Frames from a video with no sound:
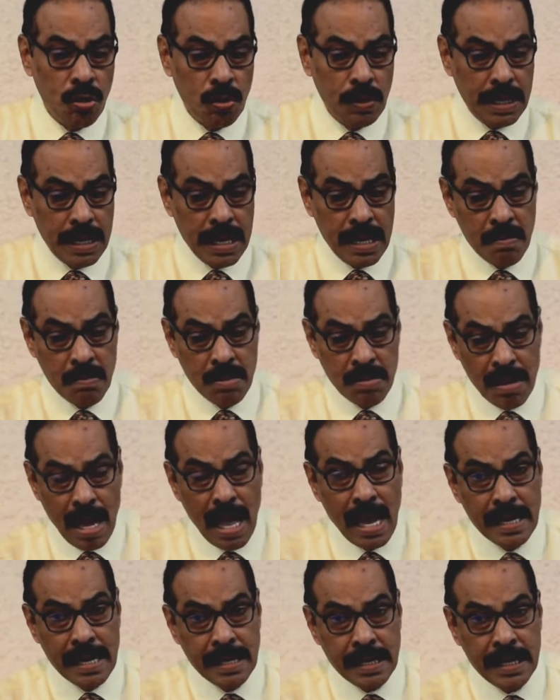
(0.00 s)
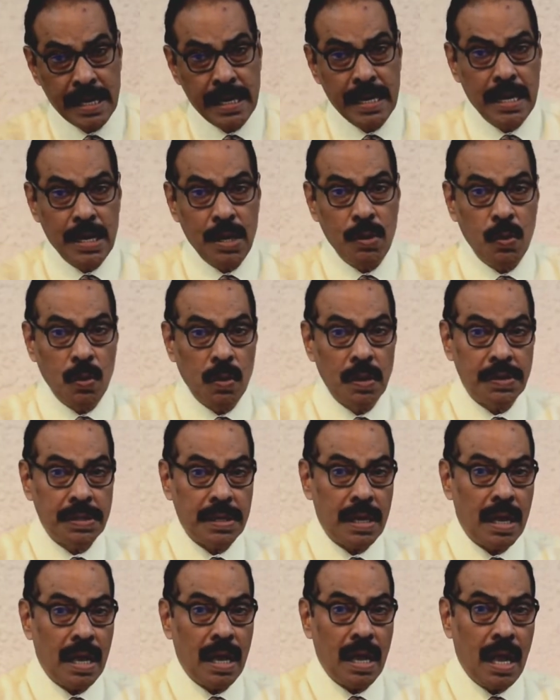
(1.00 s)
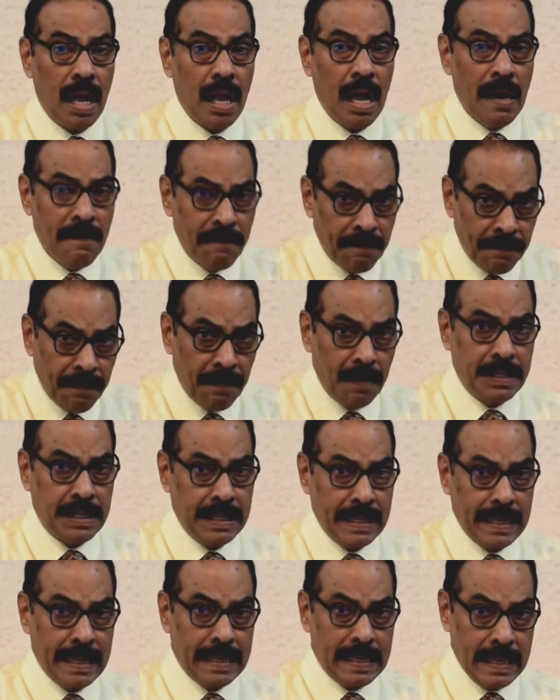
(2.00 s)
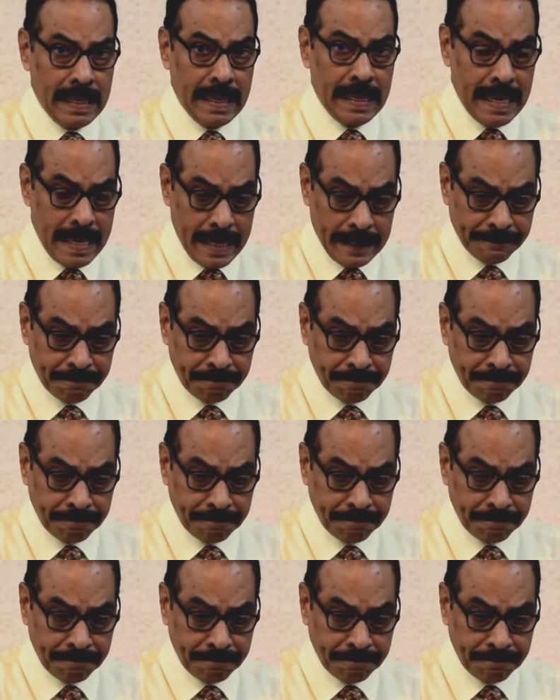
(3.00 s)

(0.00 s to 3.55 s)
the immorality was unfortunately